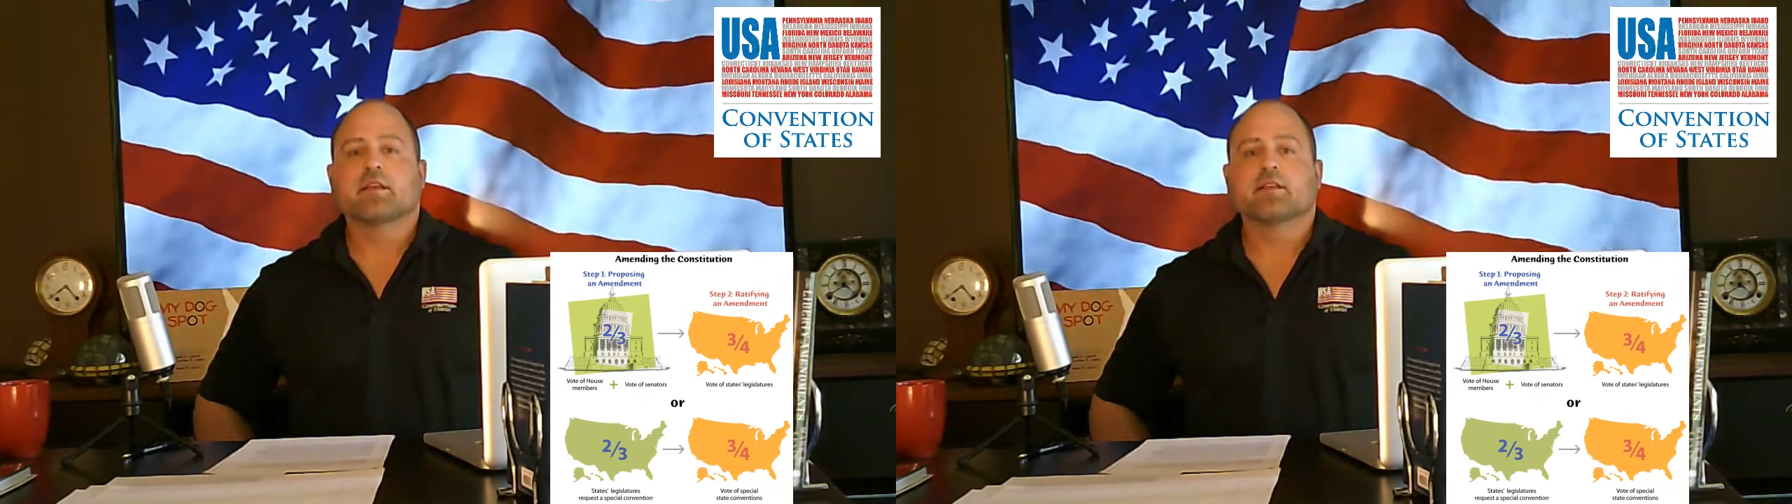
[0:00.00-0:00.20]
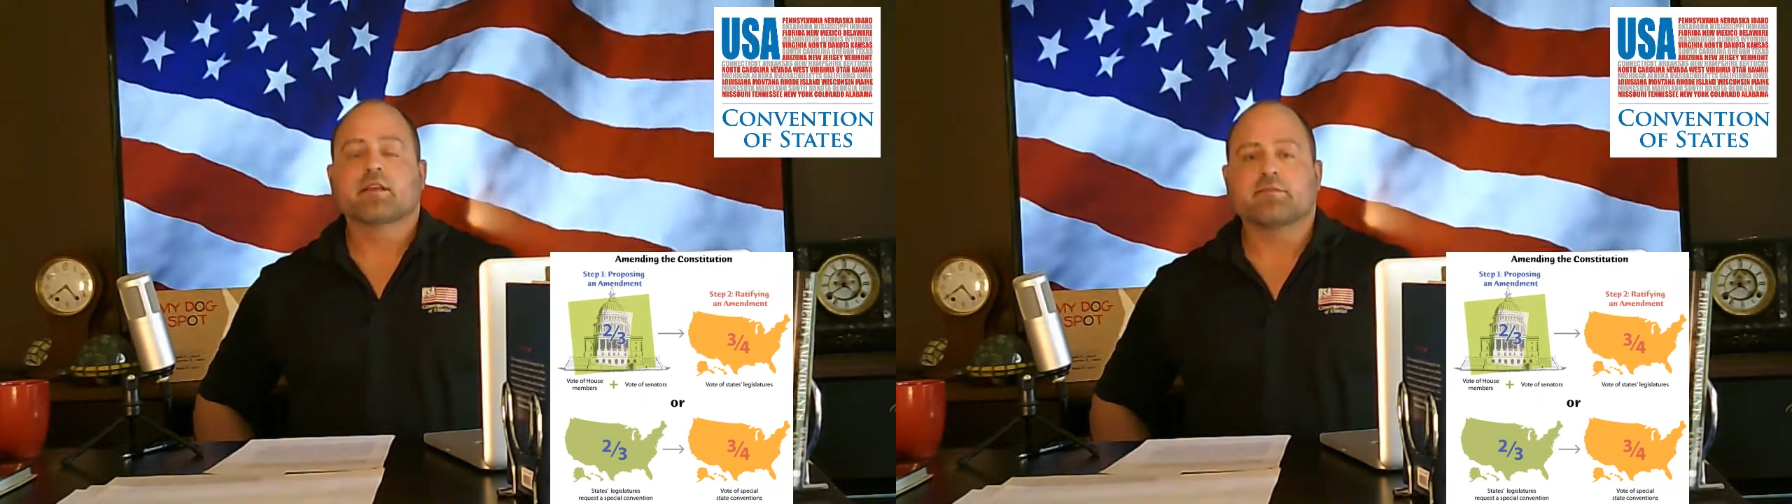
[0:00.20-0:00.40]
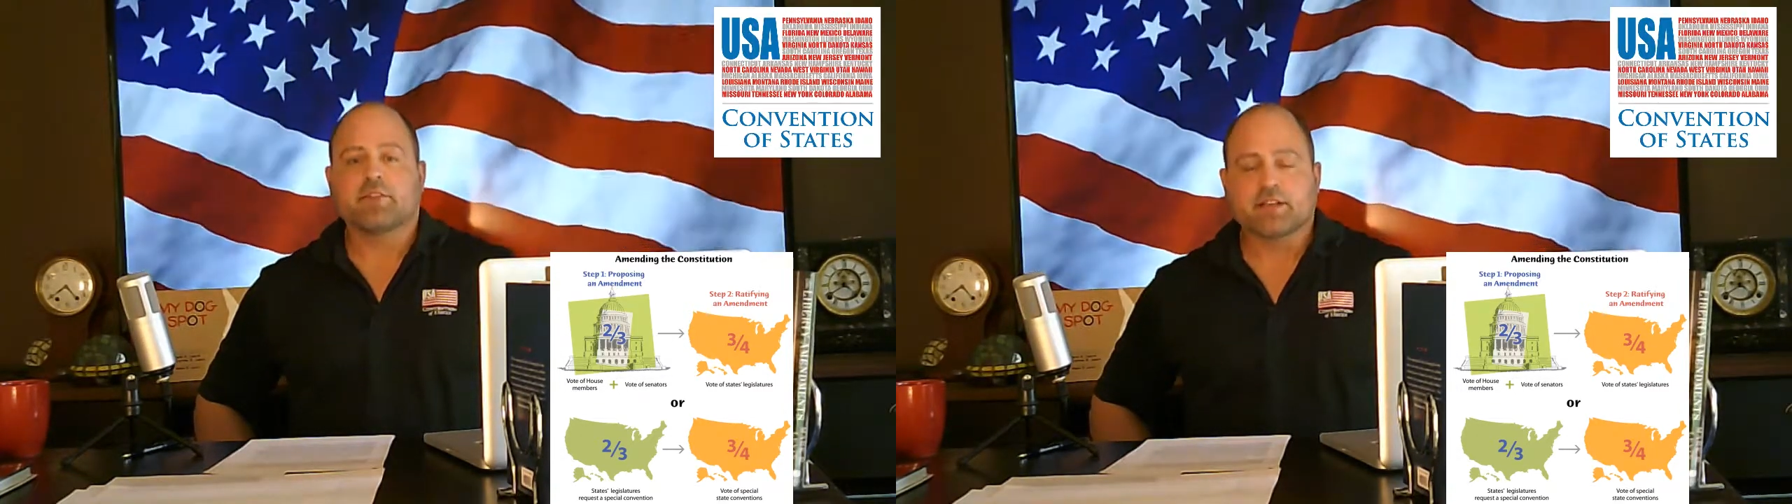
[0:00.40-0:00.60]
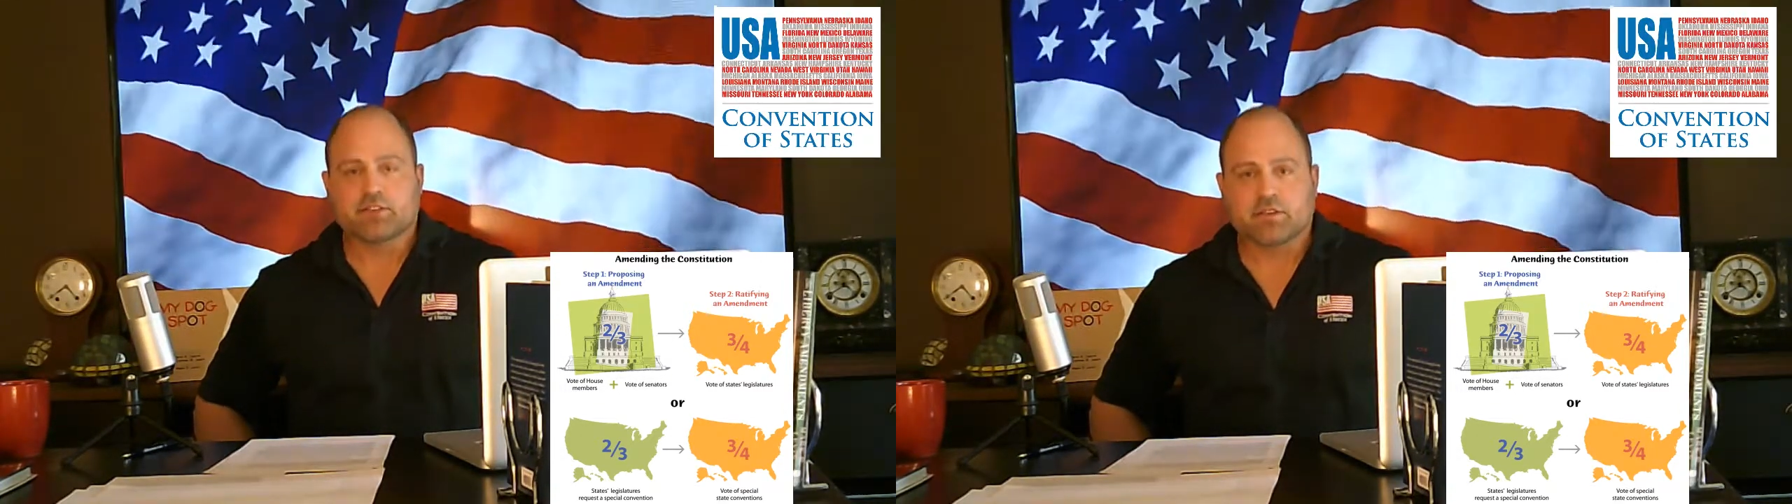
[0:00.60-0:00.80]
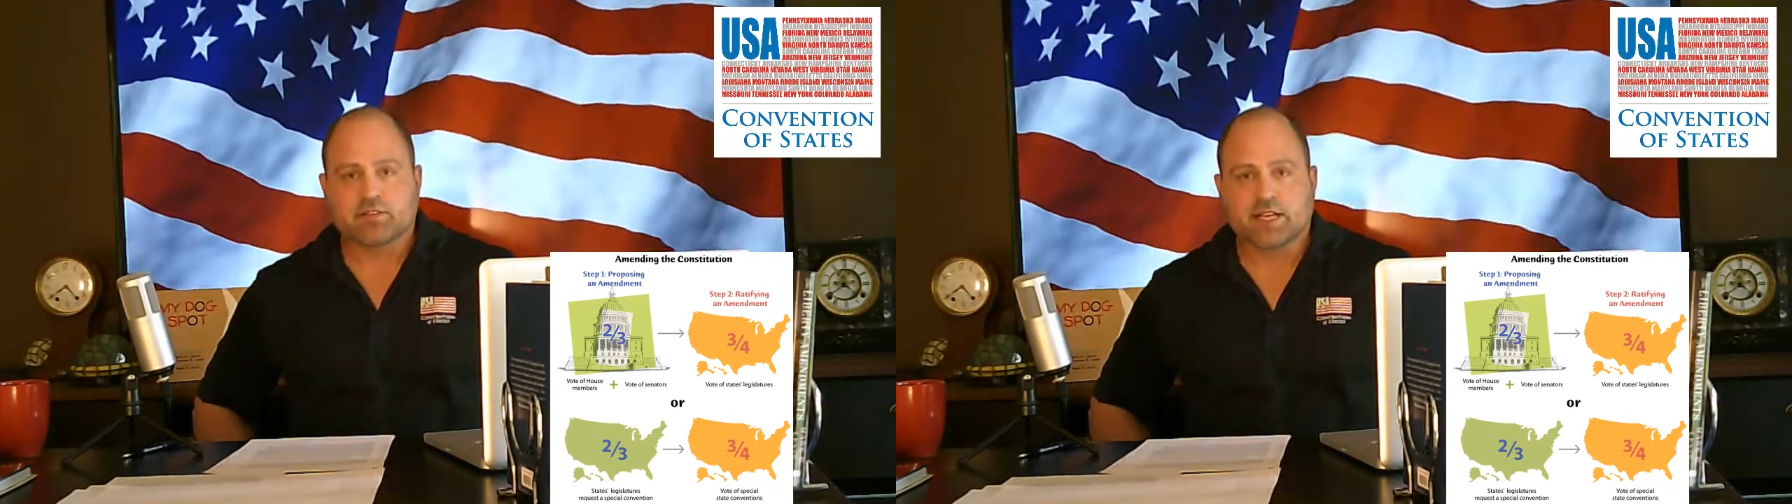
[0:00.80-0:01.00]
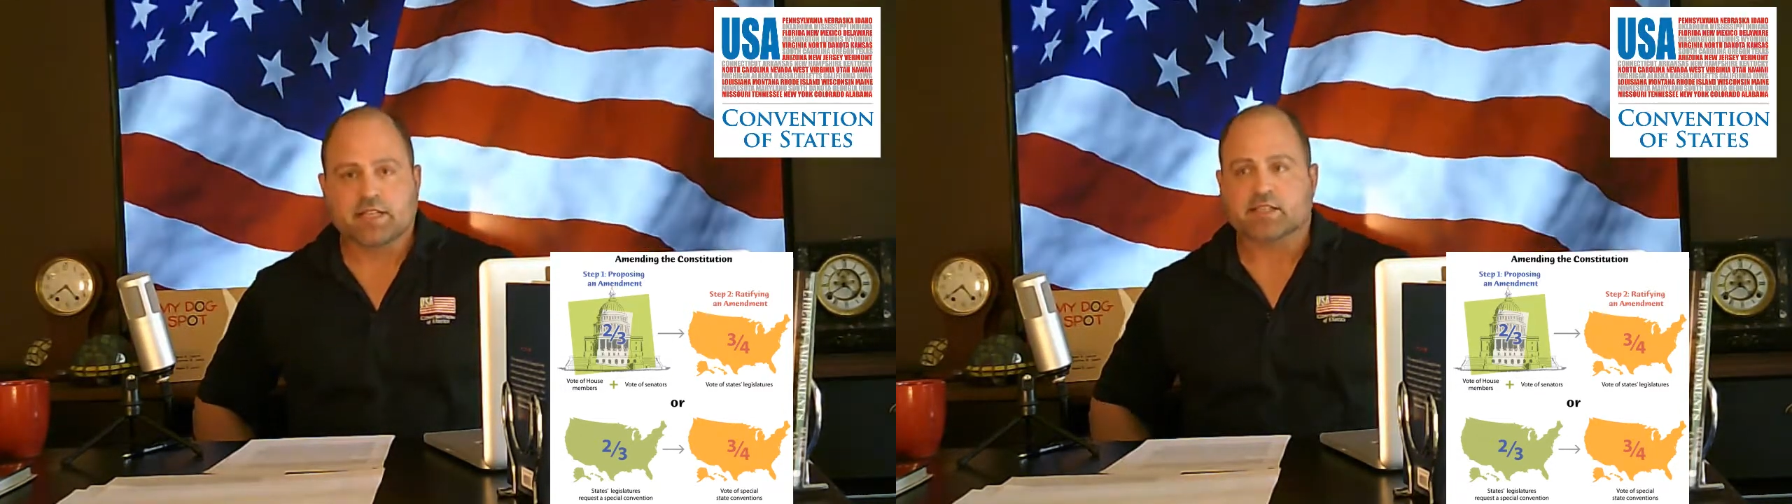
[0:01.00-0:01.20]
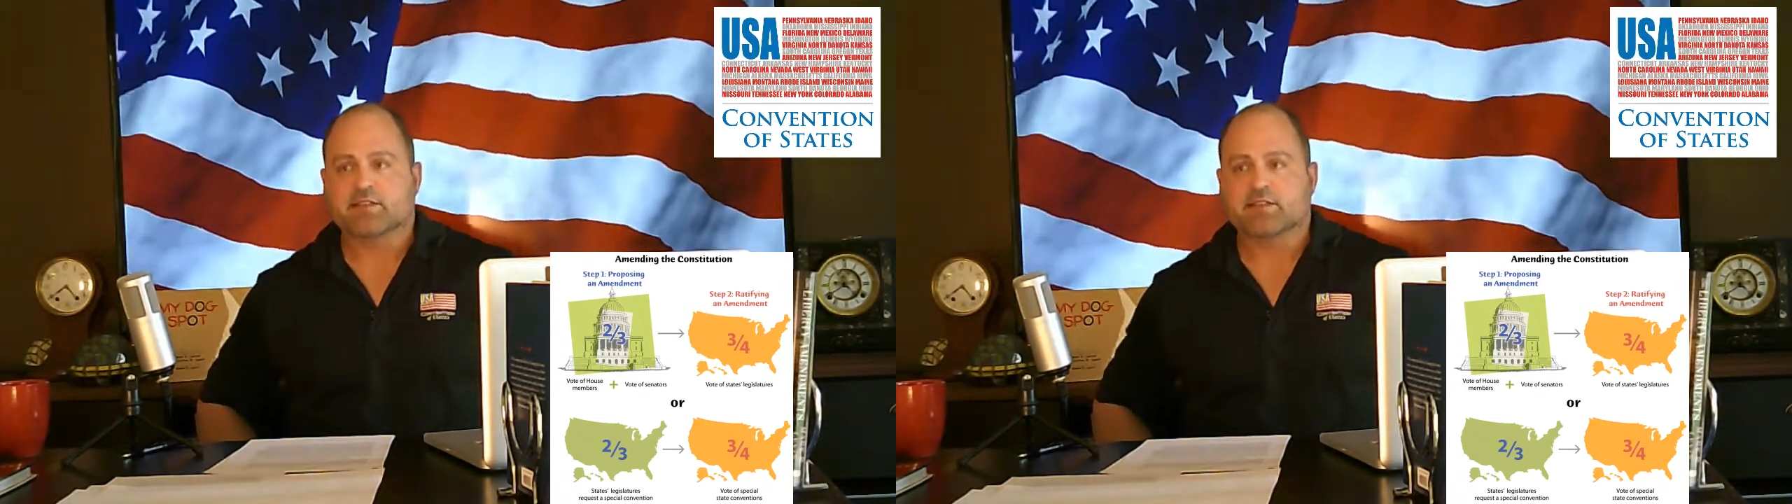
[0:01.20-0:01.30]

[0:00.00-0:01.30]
It's a convention of states.